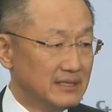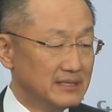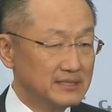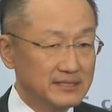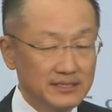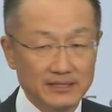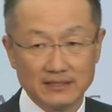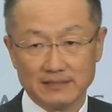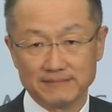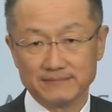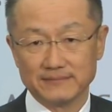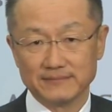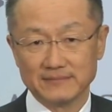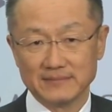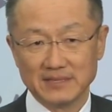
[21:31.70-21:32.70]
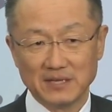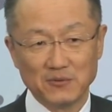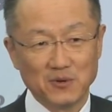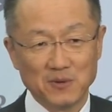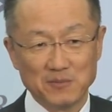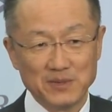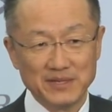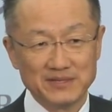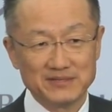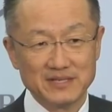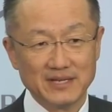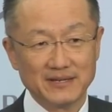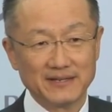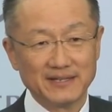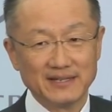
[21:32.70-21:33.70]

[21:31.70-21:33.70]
Still, it won't be easy.